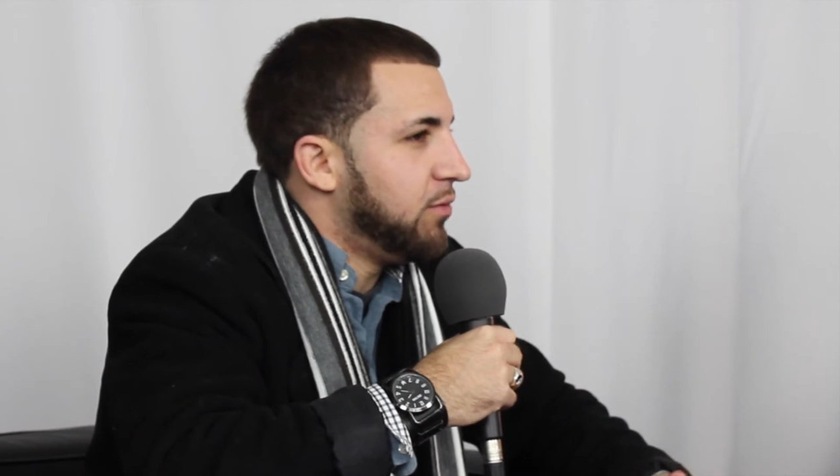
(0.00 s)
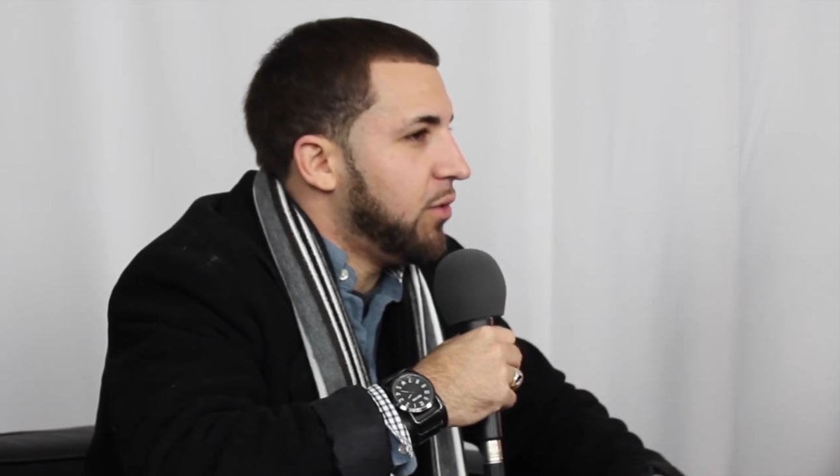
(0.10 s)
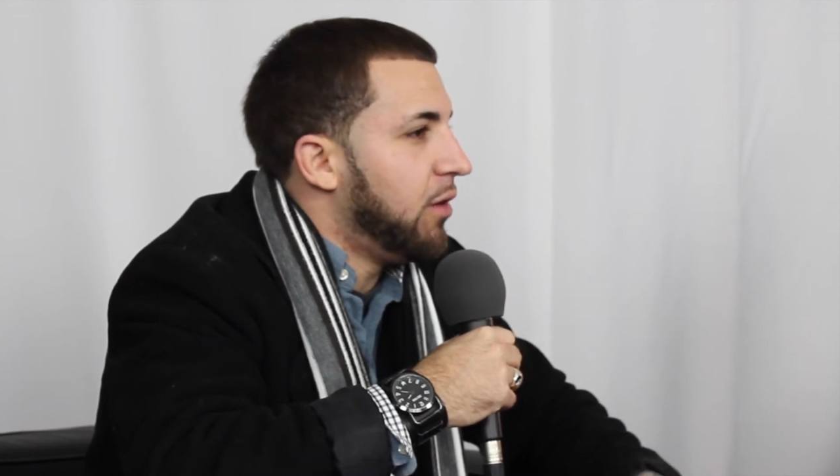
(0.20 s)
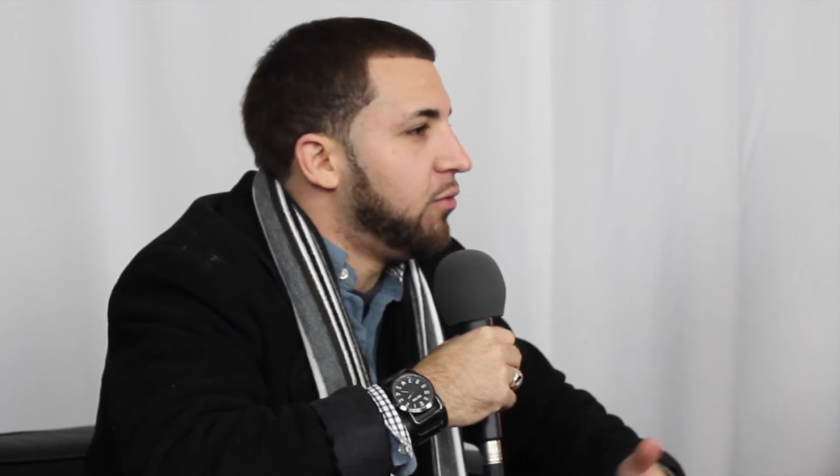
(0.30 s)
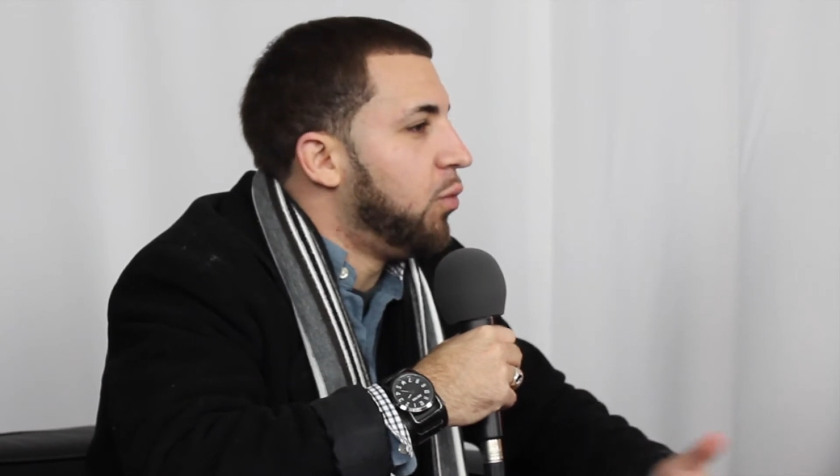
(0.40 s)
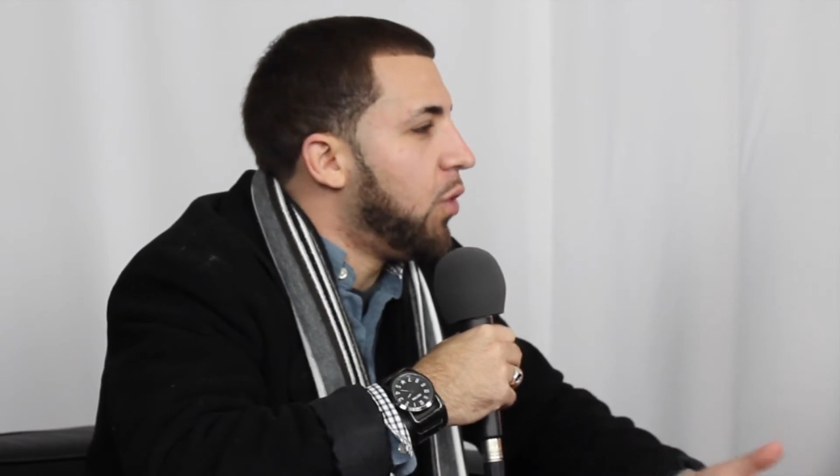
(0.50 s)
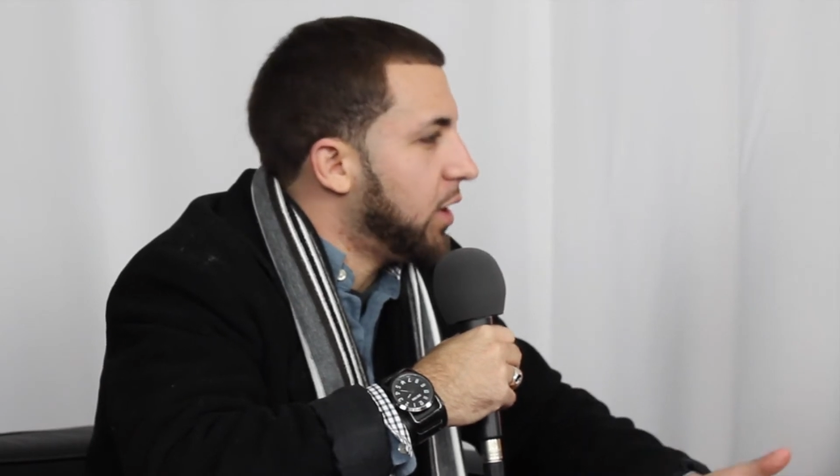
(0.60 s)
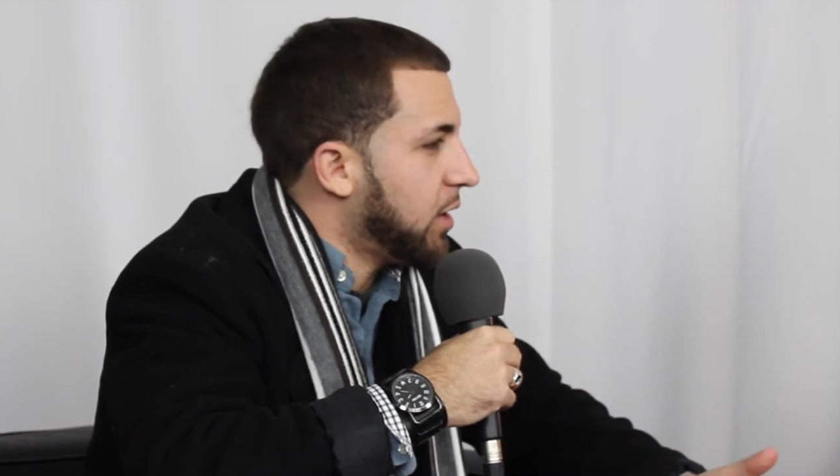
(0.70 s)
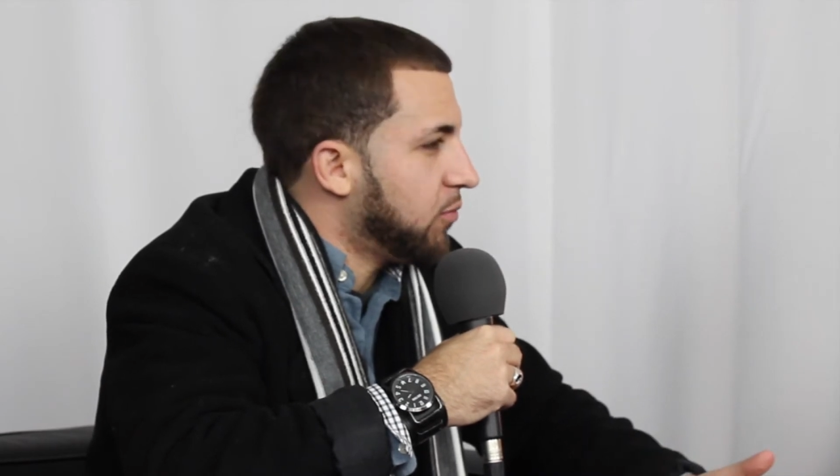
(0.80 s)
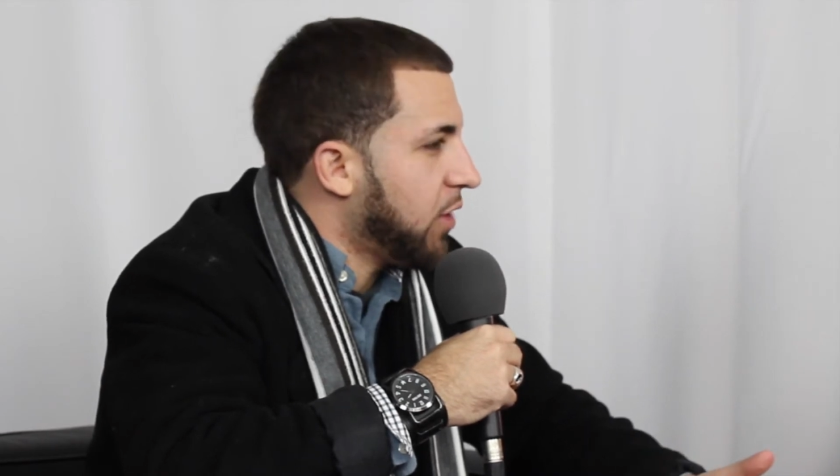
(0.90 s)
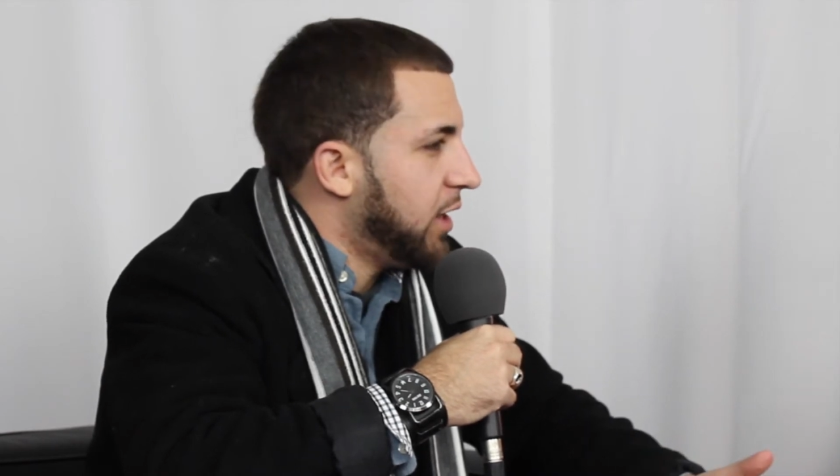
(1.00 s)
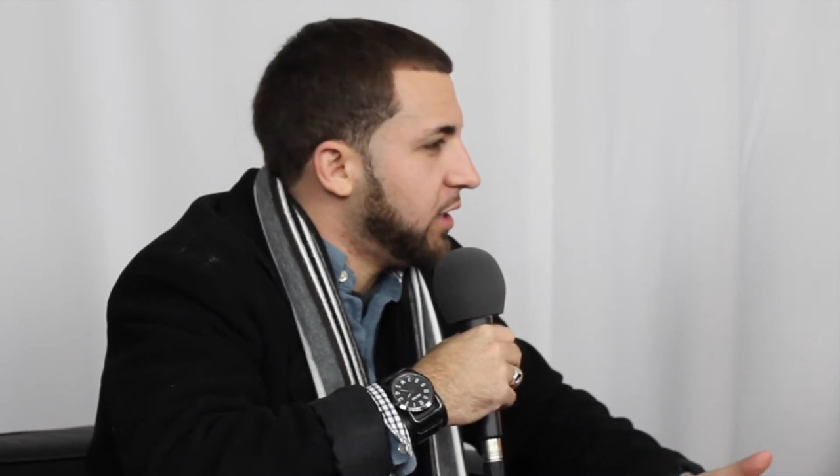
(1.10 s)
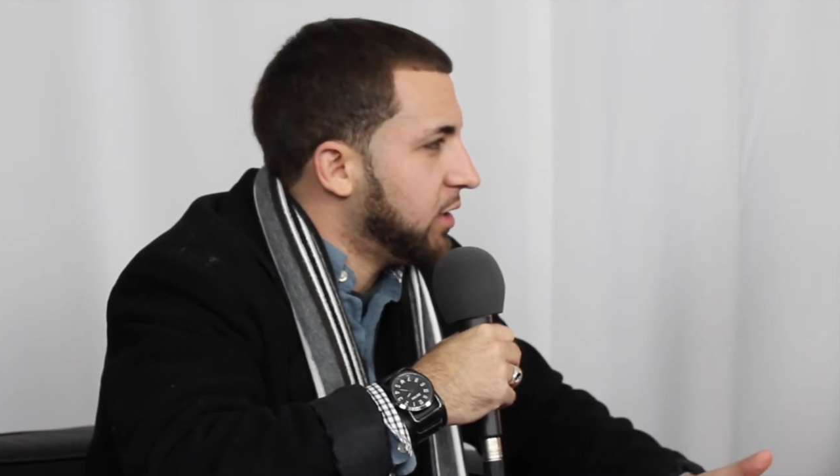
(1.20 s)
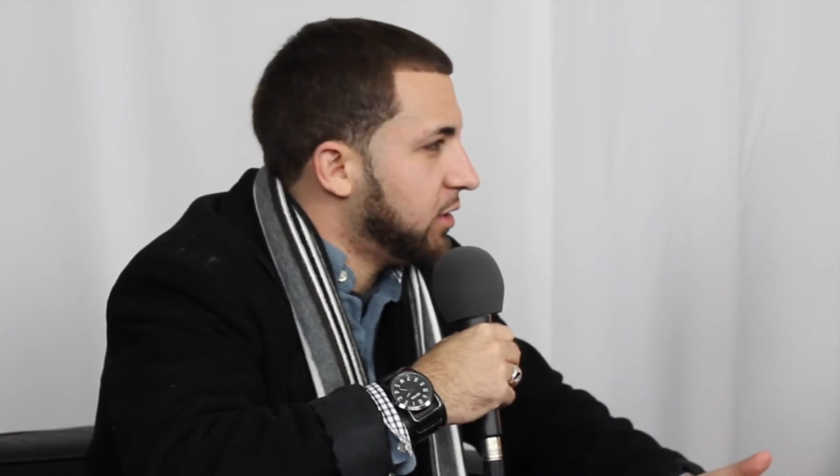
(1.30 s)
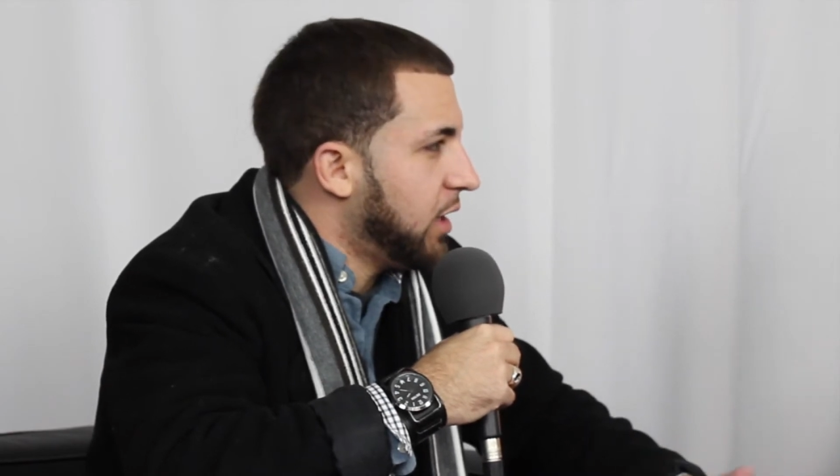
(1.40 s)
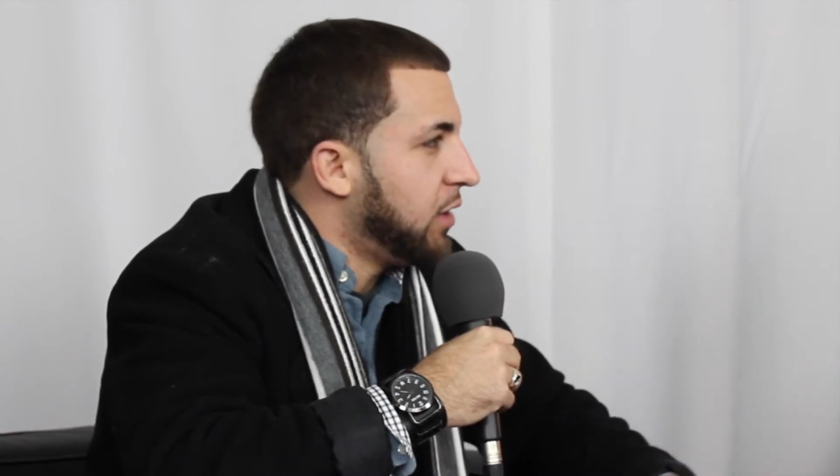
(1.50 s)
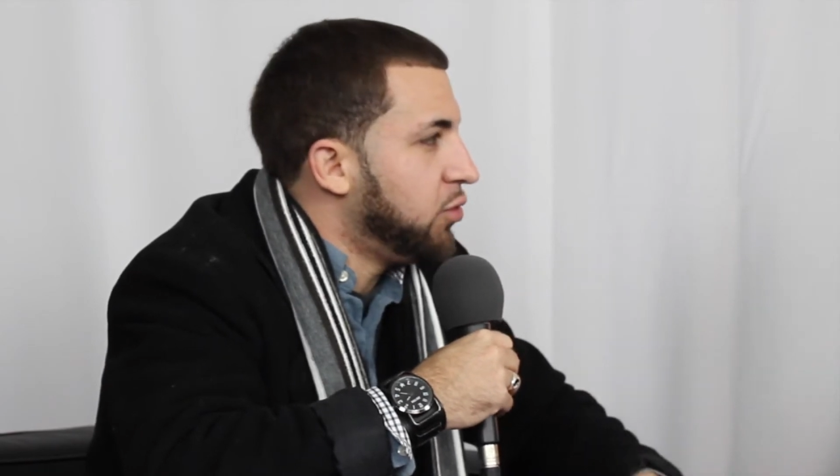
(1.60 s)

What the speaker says: what I'm writing and